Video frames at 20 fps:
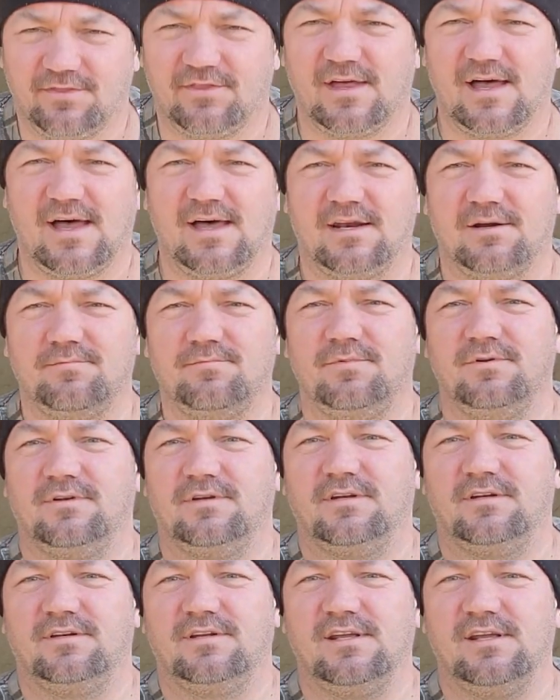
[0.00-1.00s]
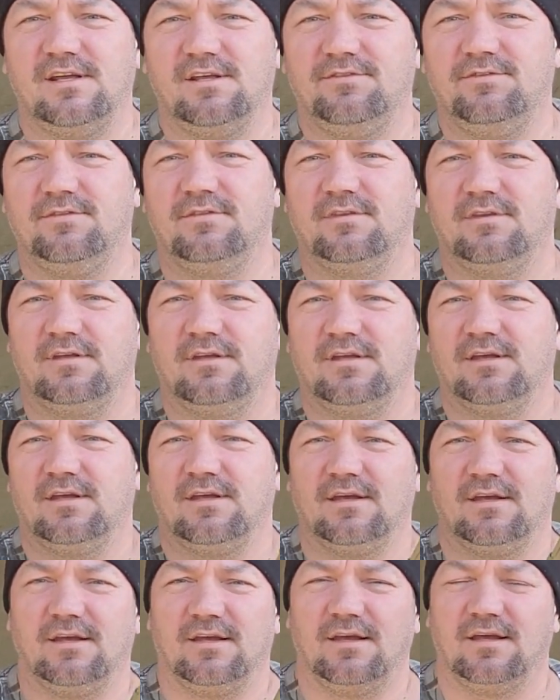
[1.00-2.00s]
item. The 10th
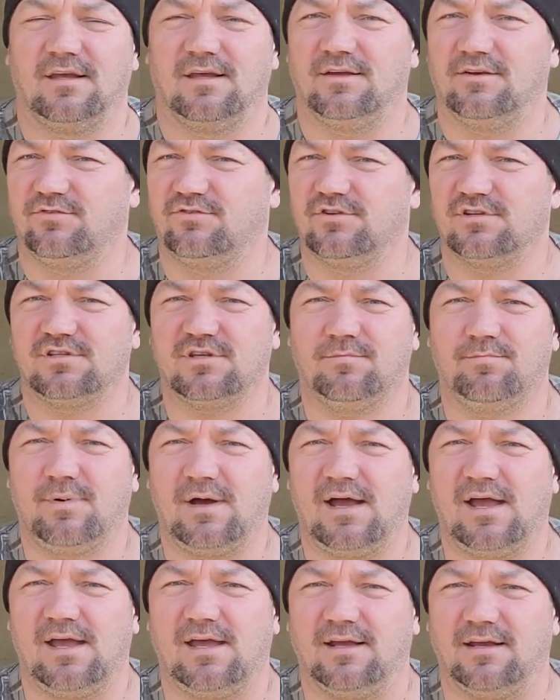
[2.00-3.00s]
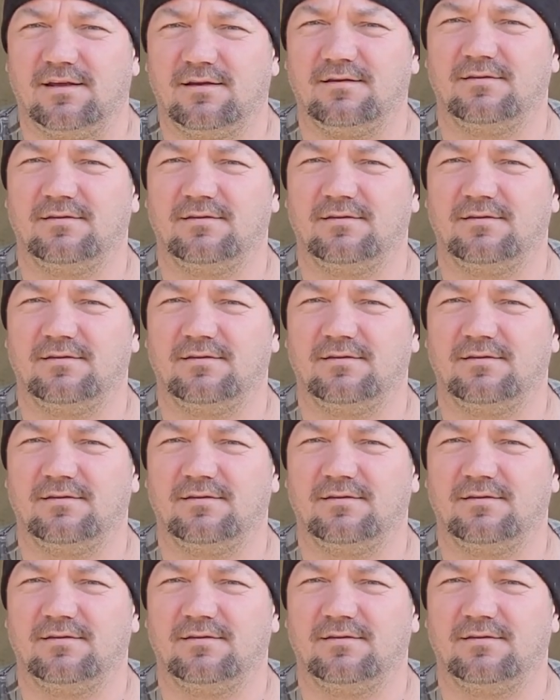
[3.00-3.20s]
is just a bag.